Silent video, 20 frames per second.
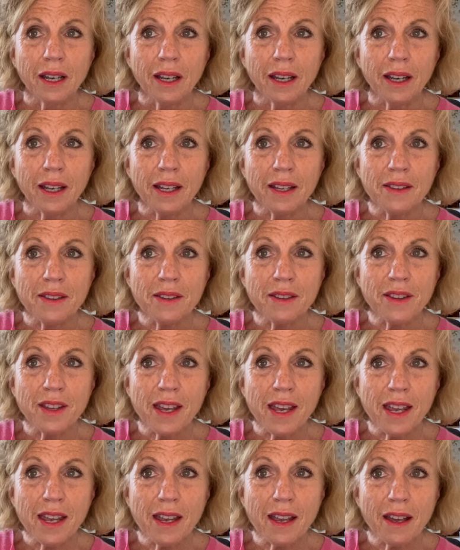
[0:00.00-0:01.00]
In
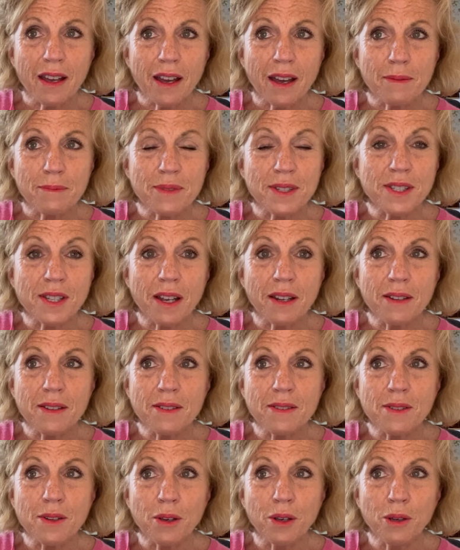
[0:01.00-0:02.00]
the
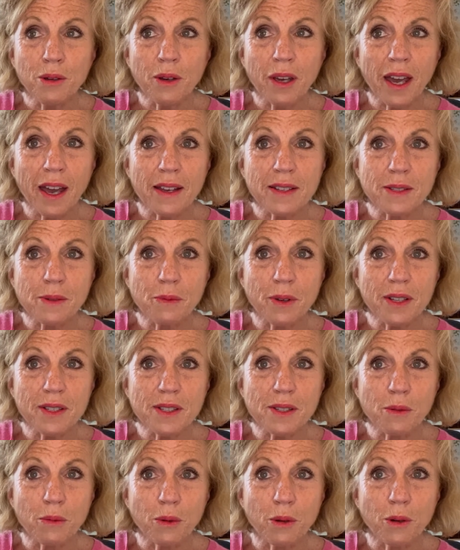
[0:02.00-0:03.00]
Sun Who Cares
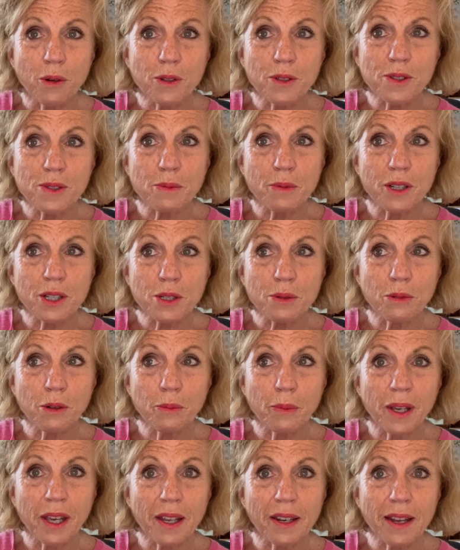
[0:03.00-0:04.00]
Wins Awards, which will
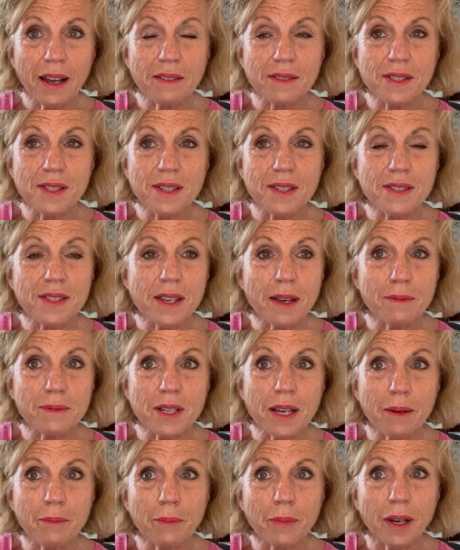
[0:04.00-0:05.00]
be announced in
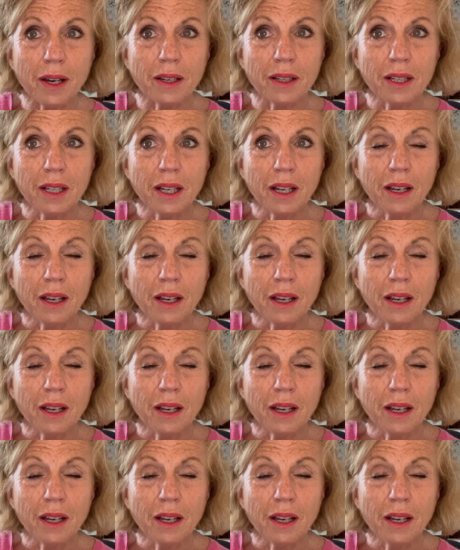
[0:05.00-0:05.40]
September,